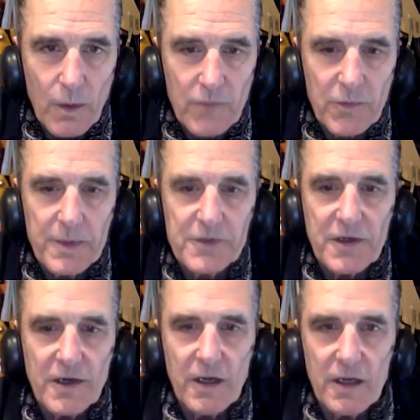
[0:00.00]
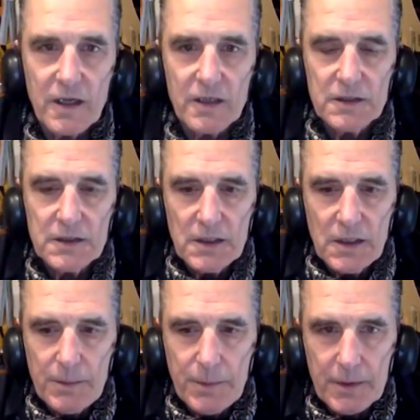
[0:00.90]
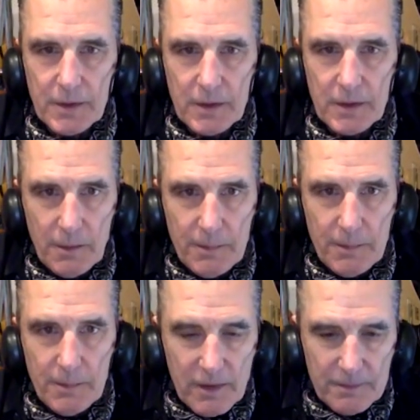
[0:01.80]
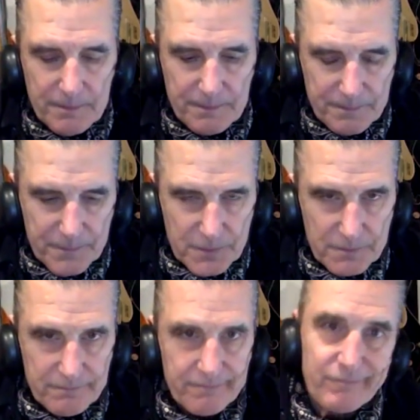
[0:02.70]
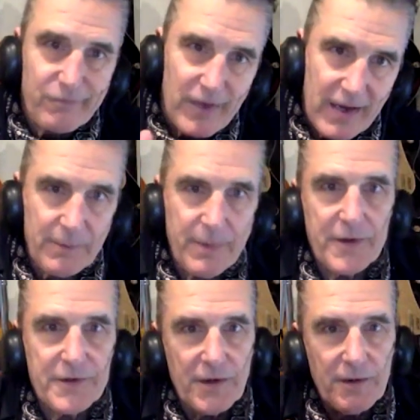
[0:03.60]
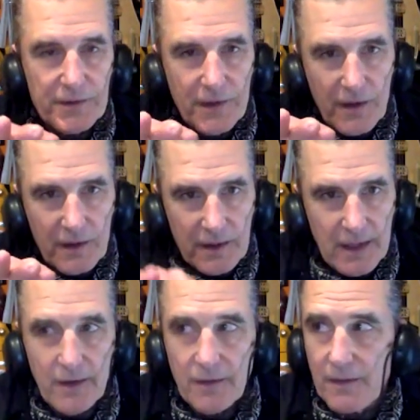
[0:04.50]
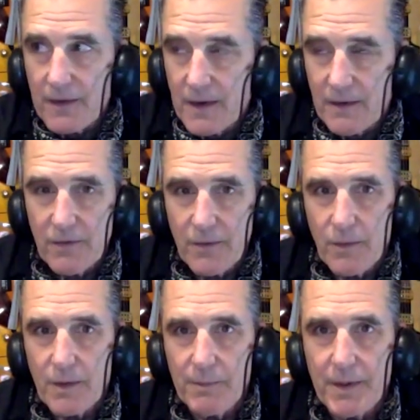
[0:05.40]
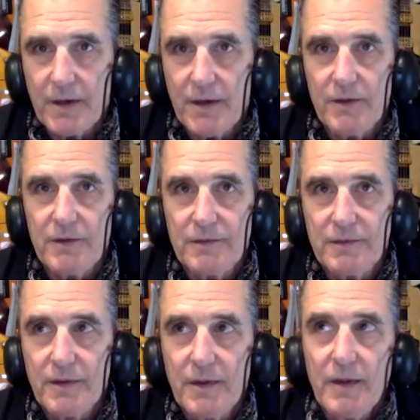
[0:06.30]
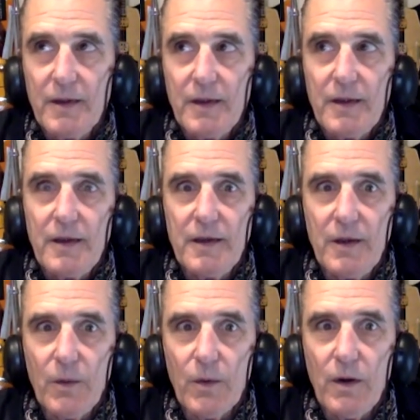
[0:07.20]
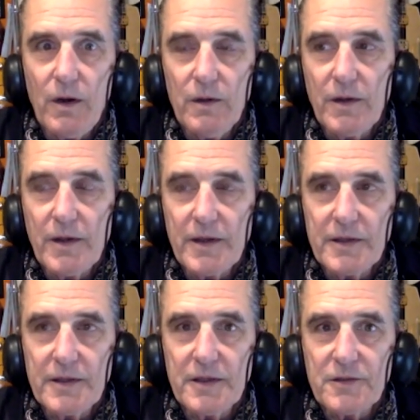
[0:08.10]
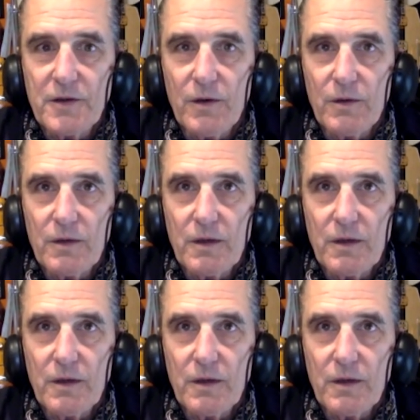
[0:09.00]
from me, it's kind of put a little bit of a, for lack of a better term, dark cloud on everyone because, we're all looking at this going,